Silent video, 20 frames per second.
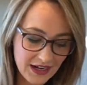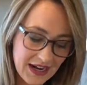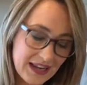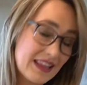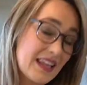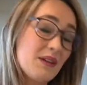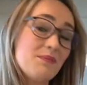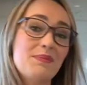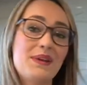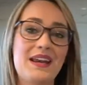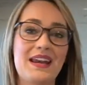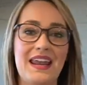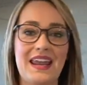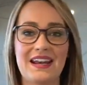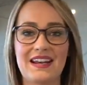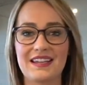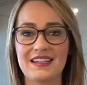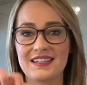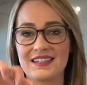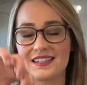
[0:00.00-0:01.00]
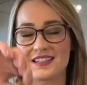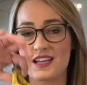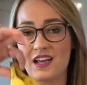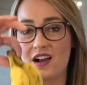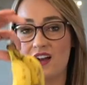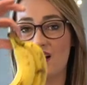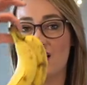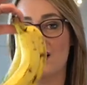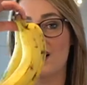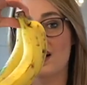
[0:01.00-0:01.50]
And then bananas
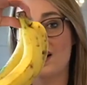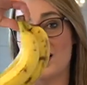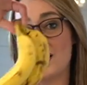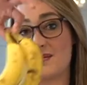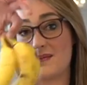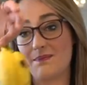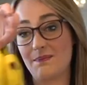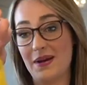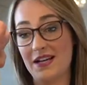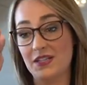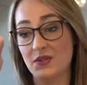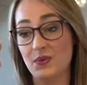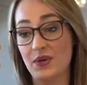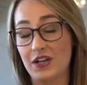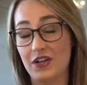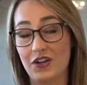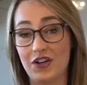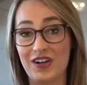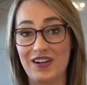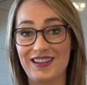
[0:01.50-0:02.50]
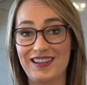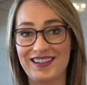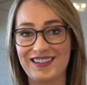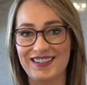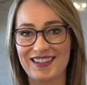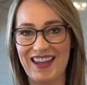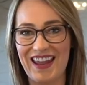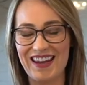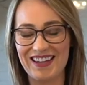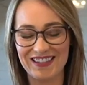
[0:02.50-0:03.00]
are my sweetener in this
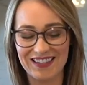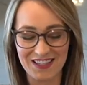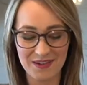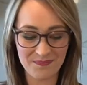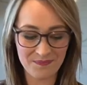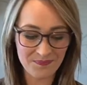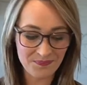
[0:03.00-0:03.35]
case.